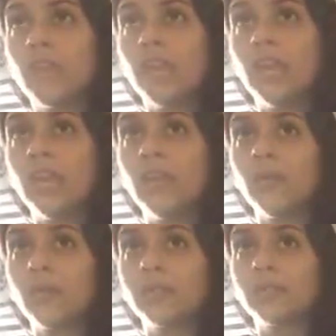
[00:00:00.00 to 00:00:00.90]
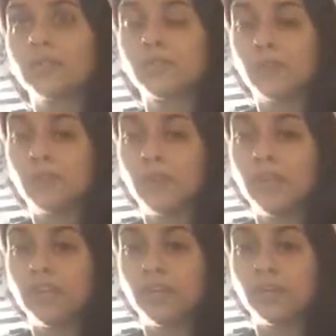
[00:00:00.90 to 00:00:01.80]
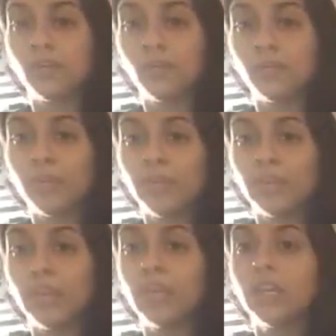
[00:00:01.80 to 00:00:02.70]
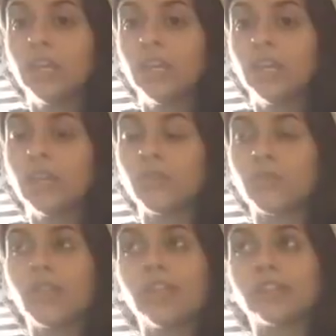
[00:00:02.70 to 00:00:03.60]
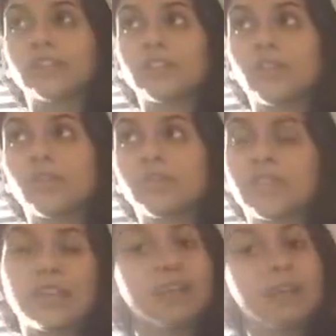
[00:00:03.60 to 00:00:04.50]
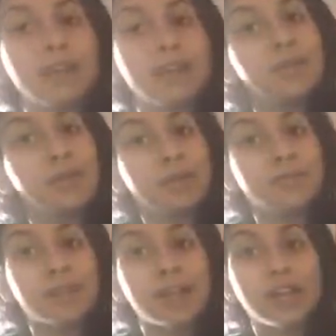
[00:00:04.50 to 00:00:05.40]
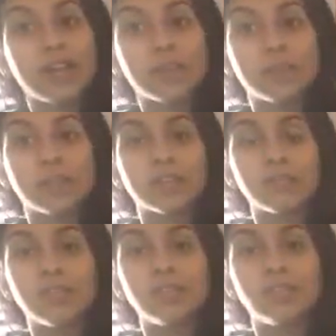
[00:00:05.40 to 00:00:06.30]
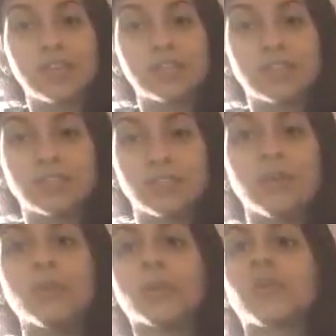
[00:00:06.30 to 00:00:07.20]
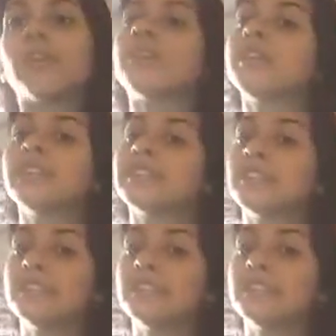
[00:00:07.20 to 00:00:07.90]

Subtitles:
came up to the school and you told me, you were like, don't tell anybody, but on Friday I'm going to come get you guys out of school and we're going to go to Texas